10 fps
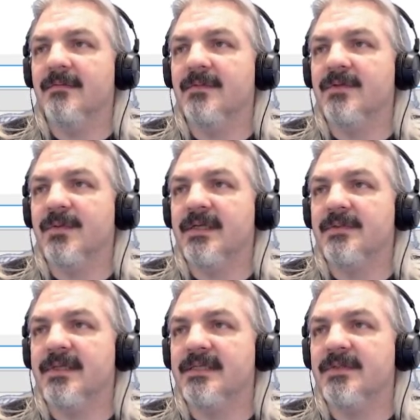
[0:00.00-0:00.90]

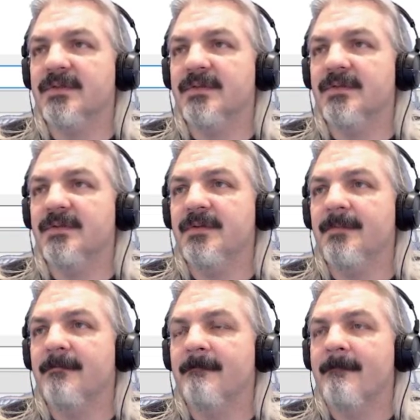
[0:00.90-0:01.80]
2022
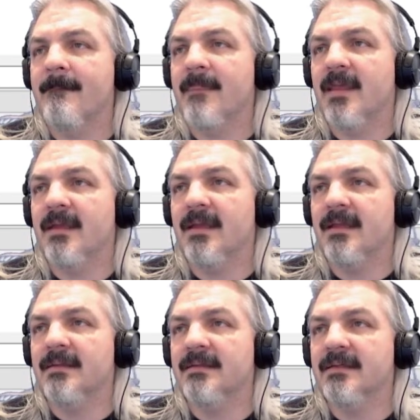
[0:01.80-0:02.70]

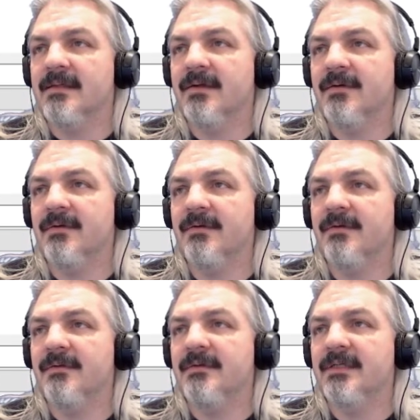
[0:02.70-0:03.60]
and
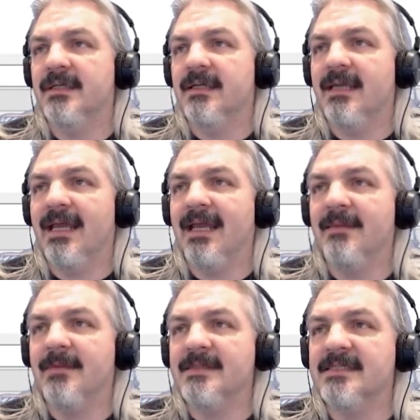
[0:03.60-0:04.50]
code,
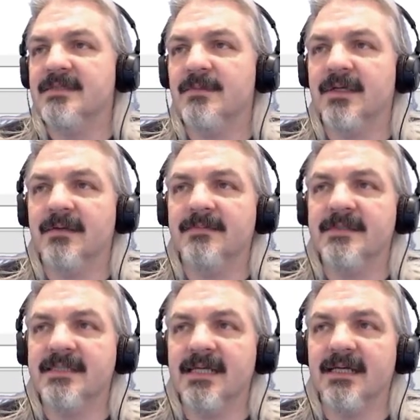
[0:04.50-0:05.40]
and this is the one I've
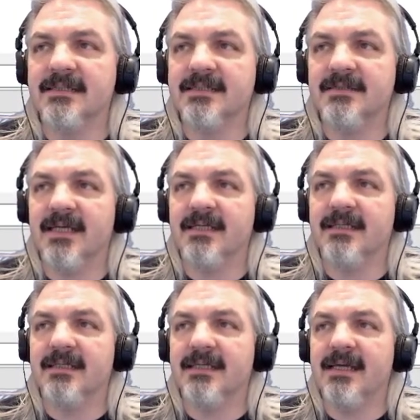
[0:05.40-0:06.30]
just created
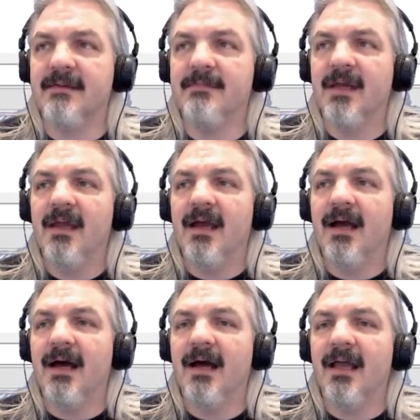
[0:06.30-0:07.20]
in GitHub.
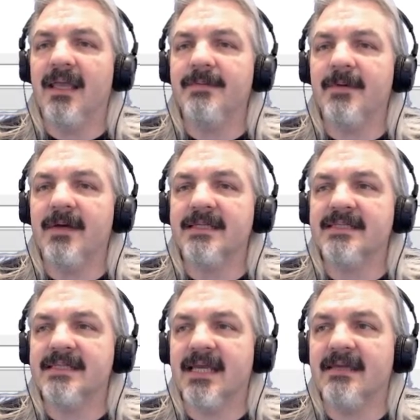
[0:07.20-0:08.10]
If I
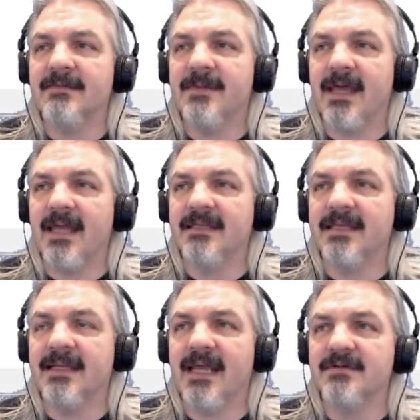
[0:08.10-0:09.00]
save that
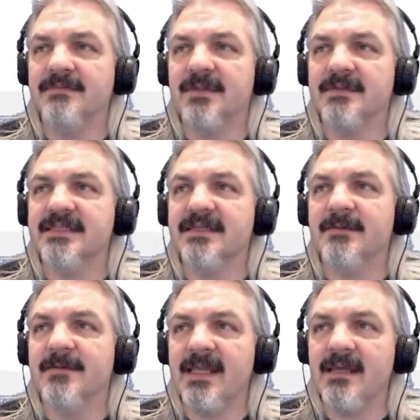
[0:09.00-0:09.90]
Git attributes
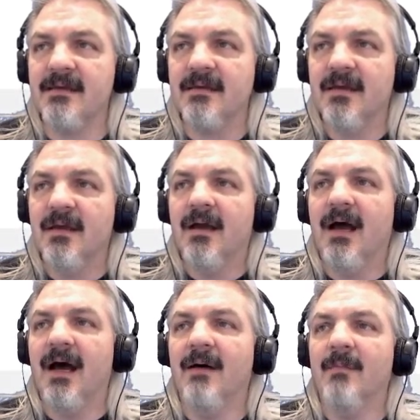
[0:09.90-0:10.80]
in there,
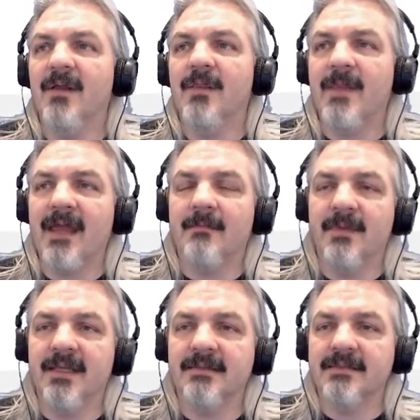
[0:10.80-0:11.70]
that
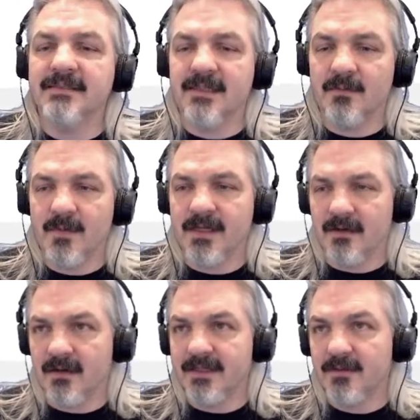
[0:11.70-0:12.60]
means that when
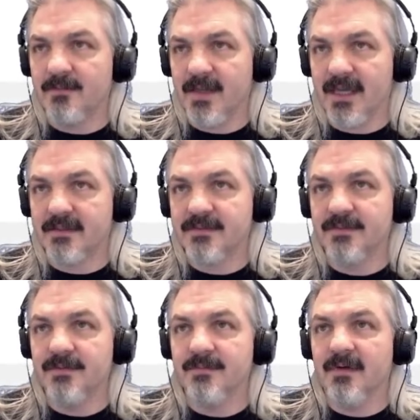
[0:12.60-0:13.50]
I go back
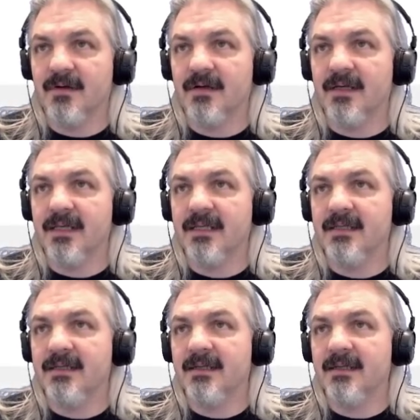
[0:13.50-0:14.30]
to my